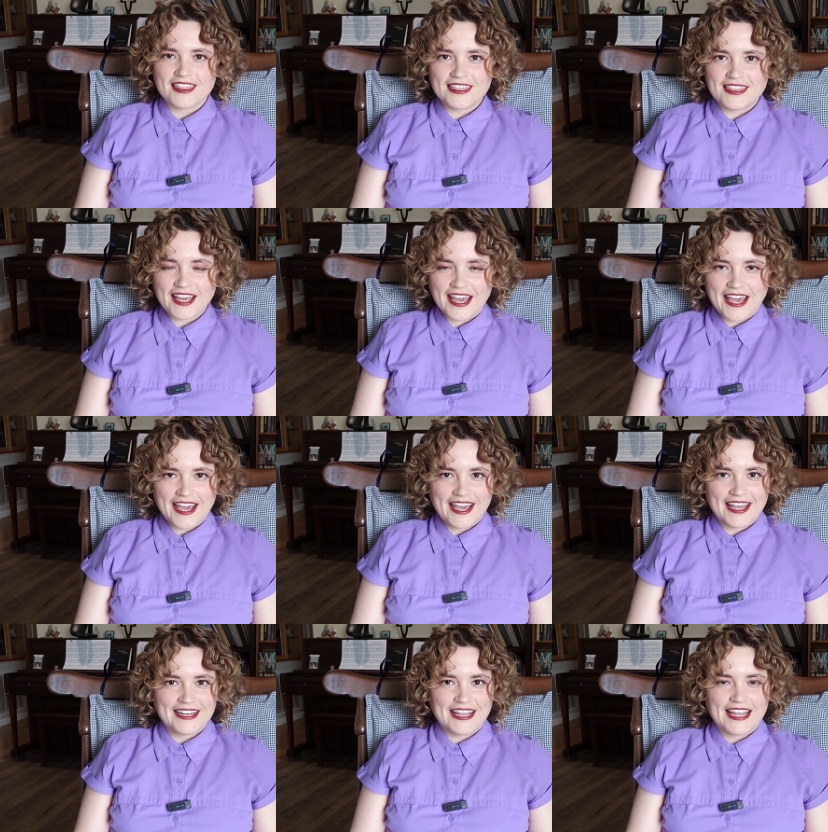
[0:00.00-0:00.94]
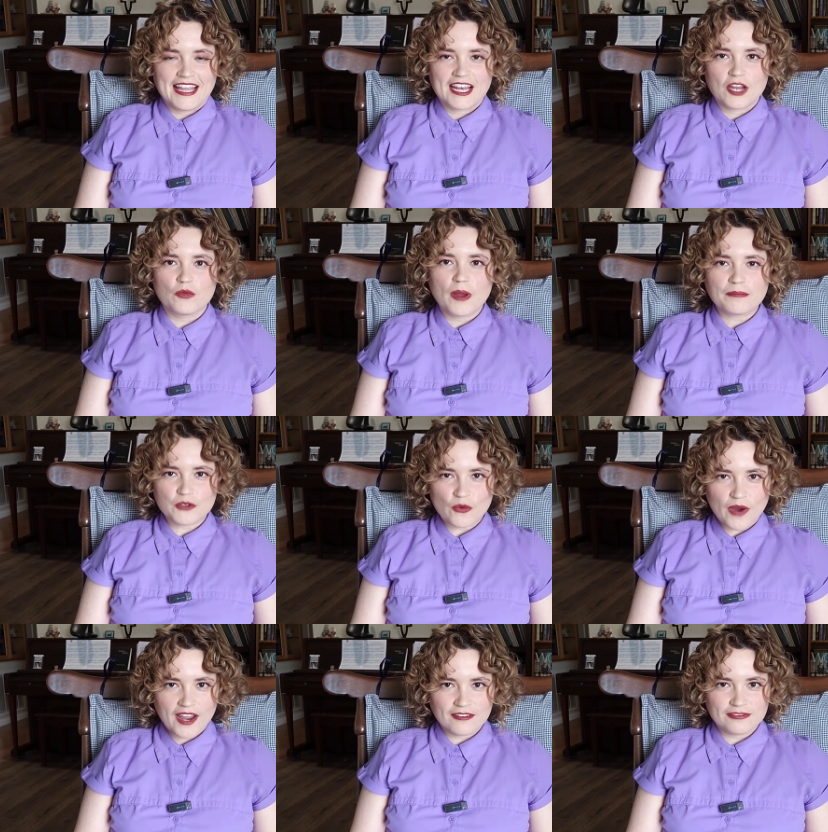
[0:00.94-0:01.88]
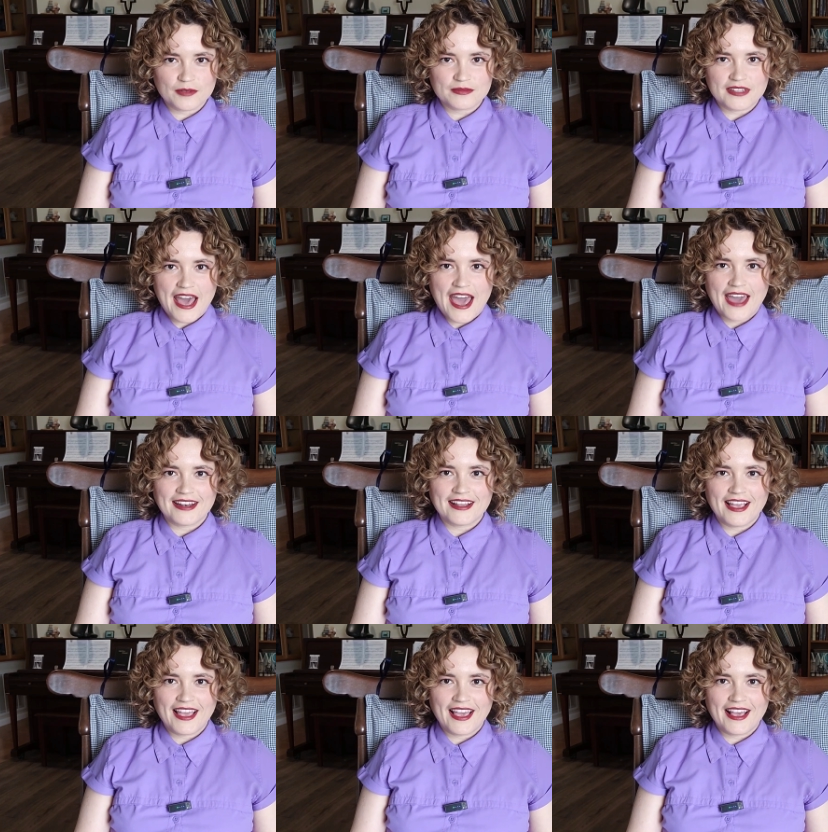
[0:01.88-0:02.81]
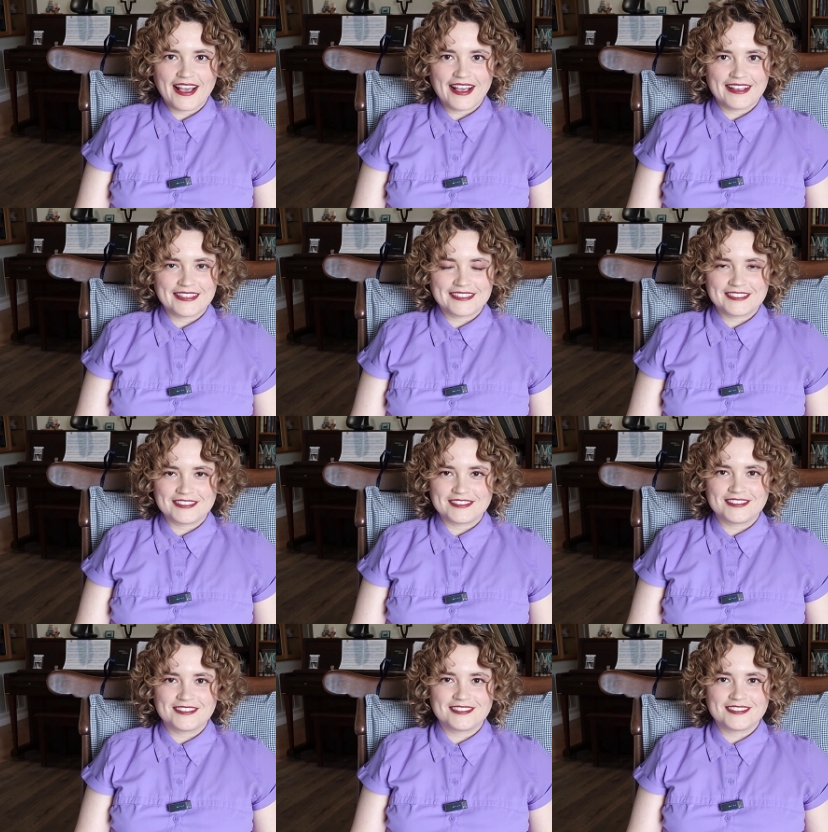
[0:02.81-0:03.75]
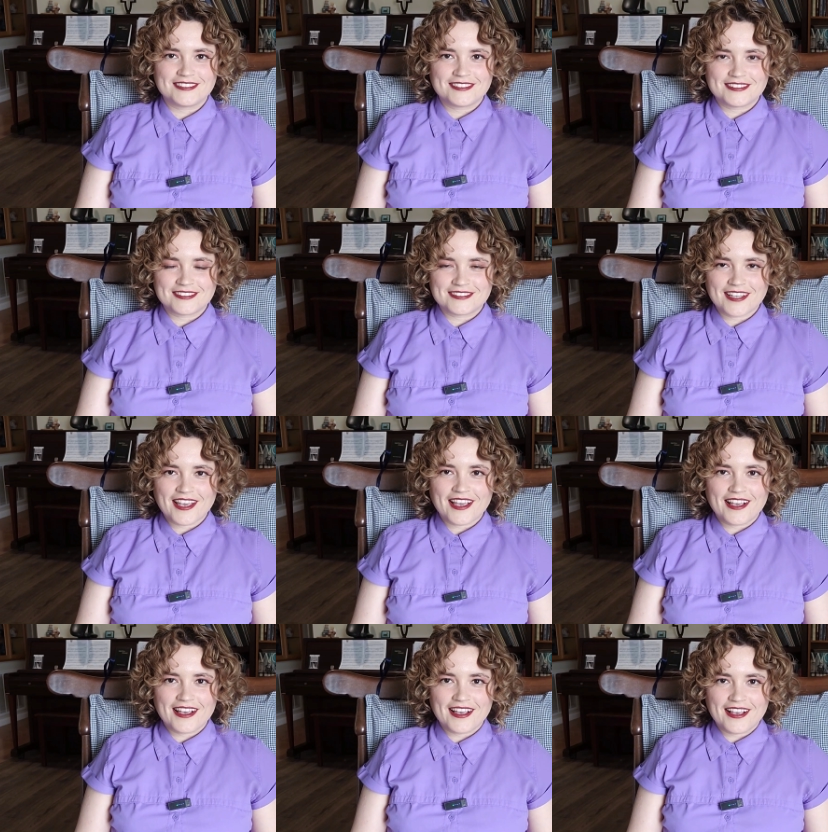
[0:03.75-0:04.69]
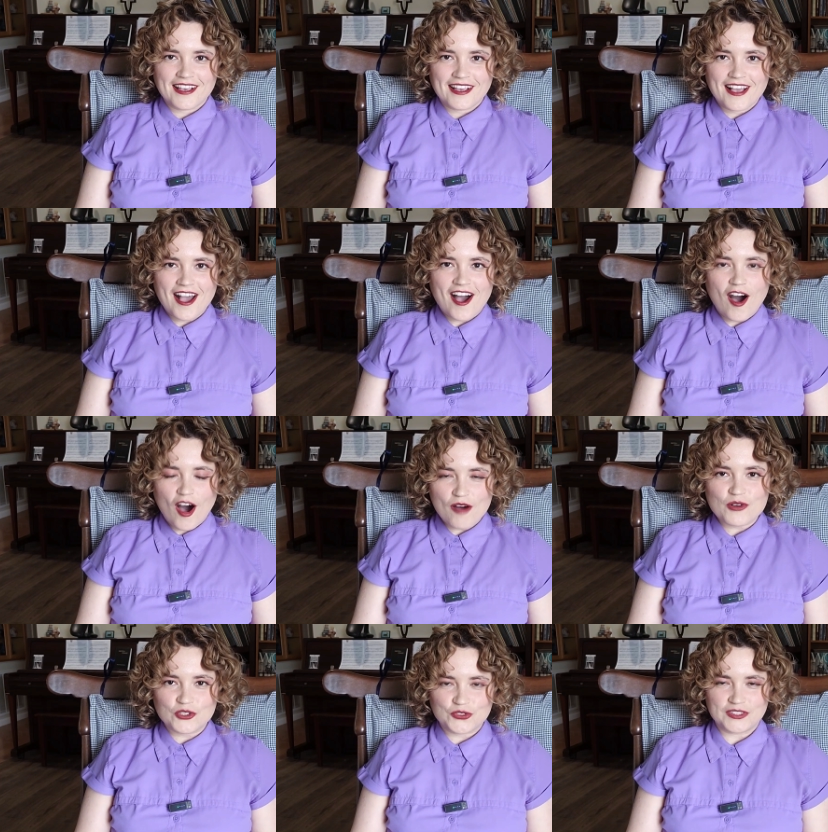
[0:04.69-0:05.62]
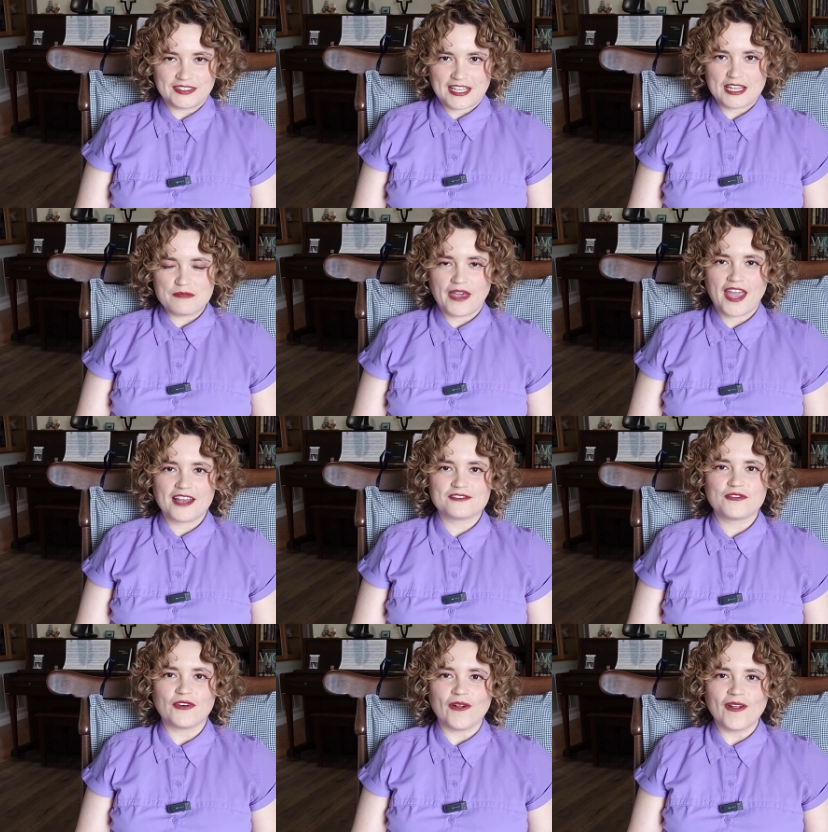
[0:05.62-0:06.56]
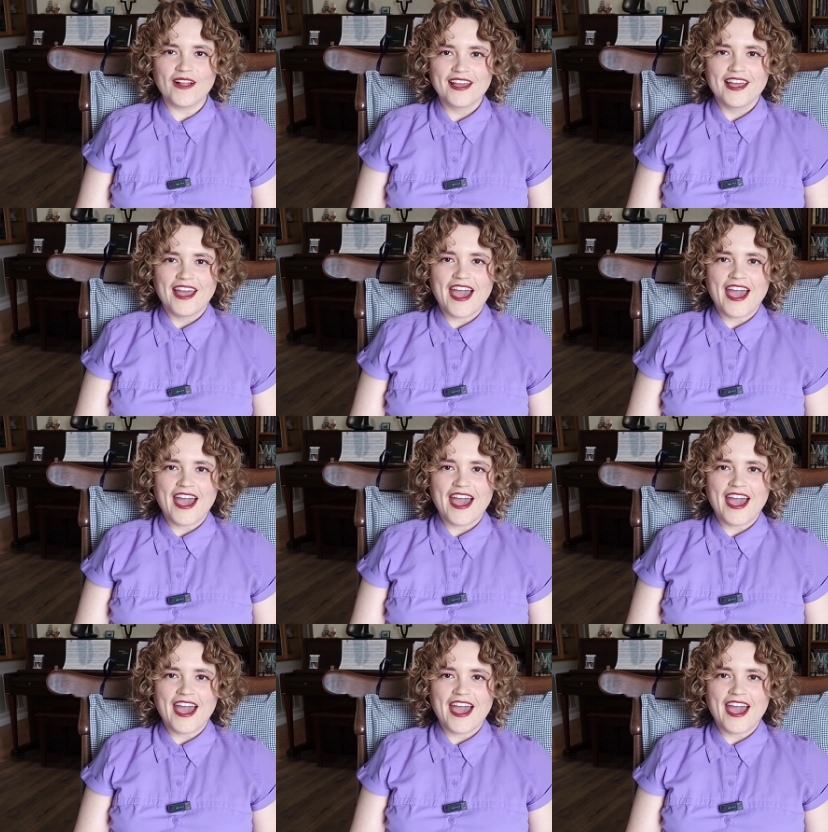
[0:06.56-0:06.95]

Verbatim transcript: then getting ripped away from that is almost physically painful.